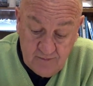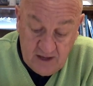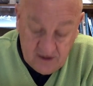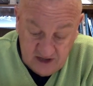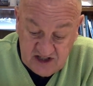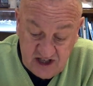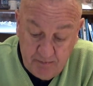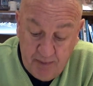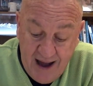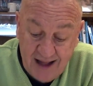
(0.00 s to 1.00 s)
at least
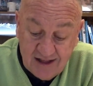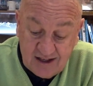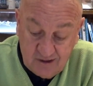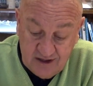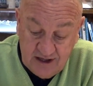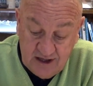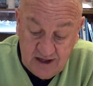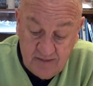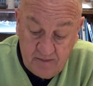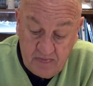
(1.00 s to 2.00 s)

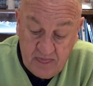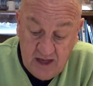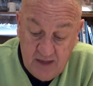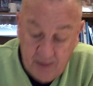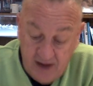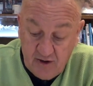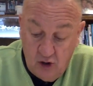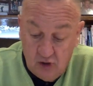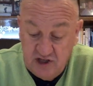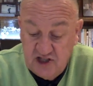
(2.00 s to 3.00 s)
symbolically, by the
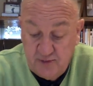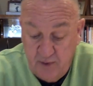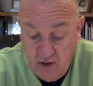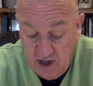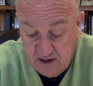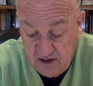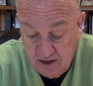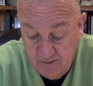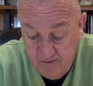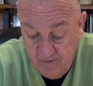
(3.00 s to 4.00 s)
Holy Spirit.
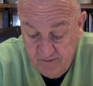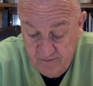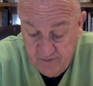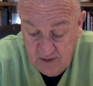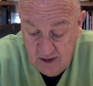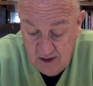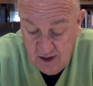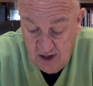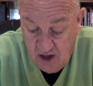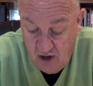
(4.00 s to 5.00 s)

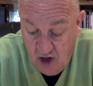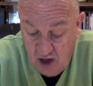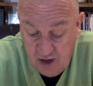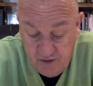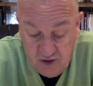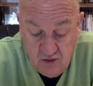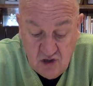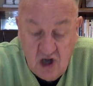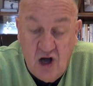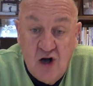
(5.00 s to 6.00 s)
And all of you
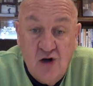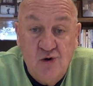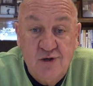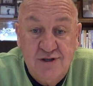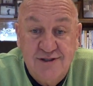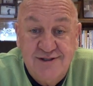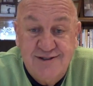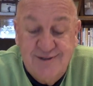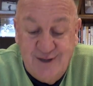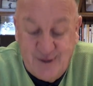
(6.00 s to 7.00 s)
know
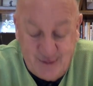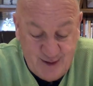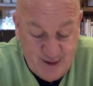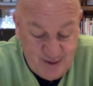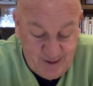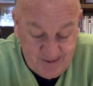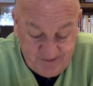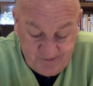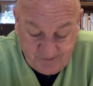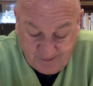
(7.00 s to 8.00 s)
the truth.
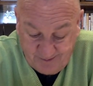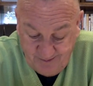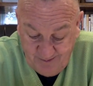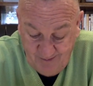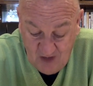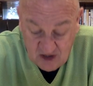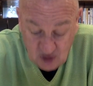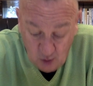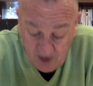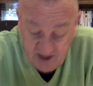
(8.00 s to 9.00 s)

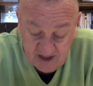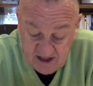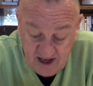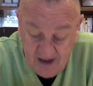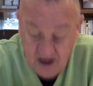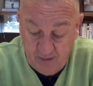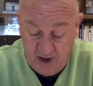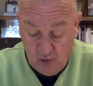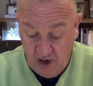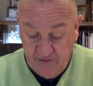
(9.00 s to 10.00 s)
So, what he is saying here
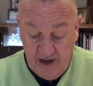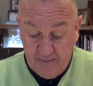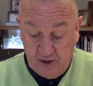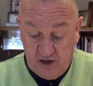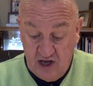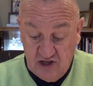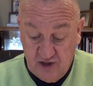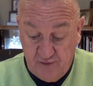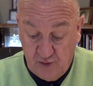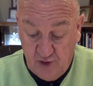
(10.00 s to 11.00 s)
by way of
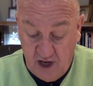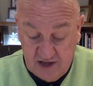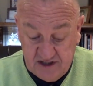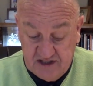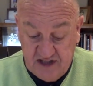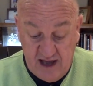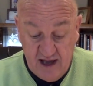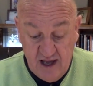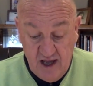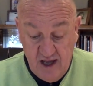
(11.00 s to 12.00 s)
application for us is that